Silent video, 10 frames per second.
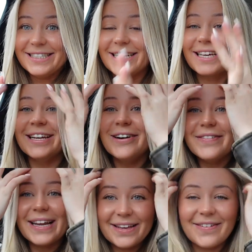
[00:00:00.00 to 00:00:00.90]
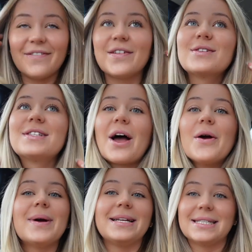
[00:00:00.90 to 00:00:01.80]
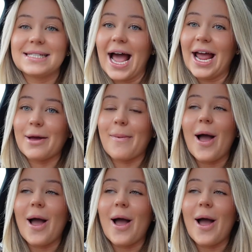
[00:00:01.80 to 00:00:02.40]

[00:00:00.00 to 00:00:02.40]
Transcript: I cannot believe it. It feels so weird to say,